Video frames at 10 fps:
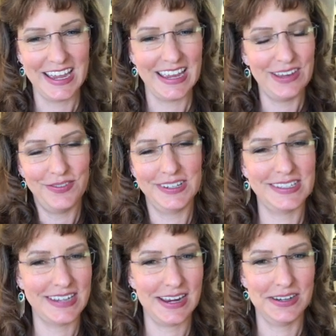even
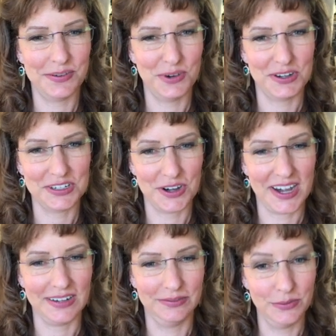stained it works
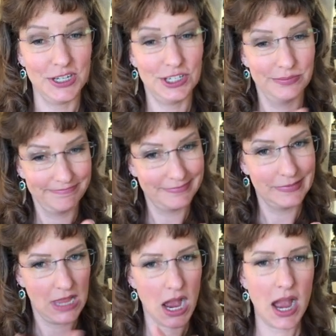great, which
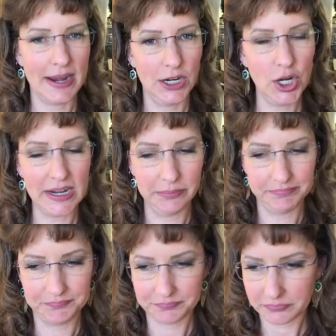I agree.
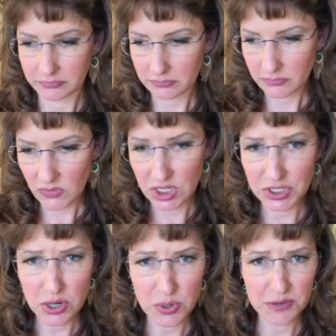
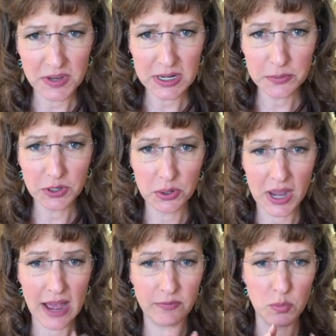So if any of you
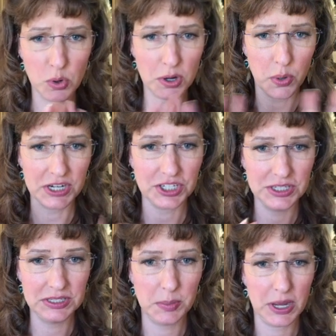have more
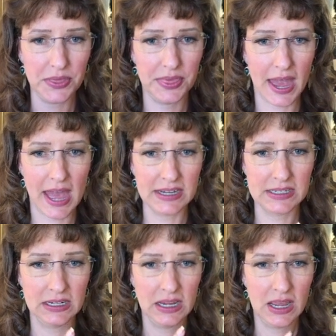questions about
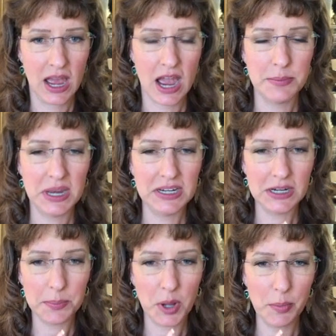that, I made it
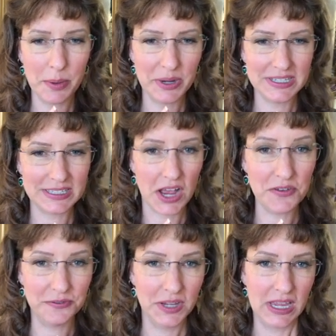up all by
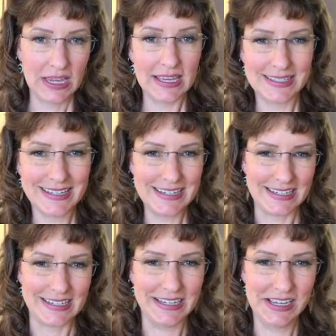myself. Yes, I
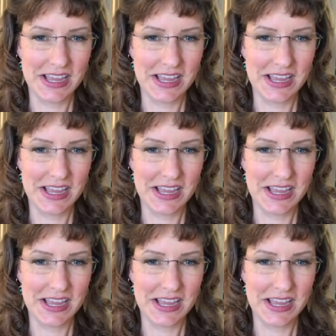did.